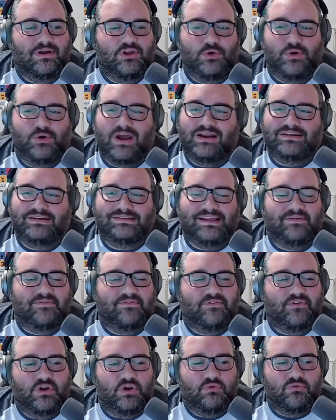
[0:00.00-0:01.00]
you kind of step
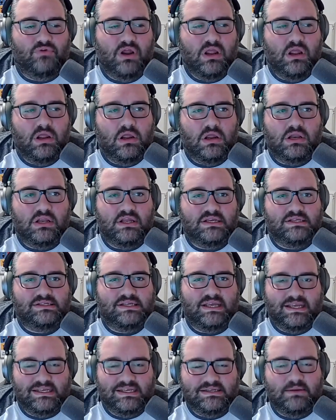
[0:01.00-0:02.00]
foot in a ring, and
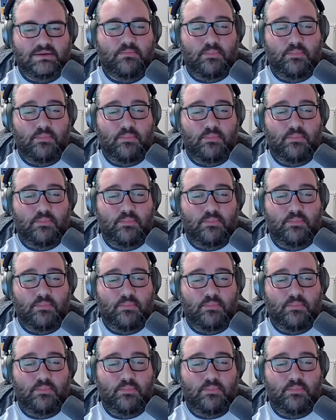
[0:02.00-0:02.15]
he's a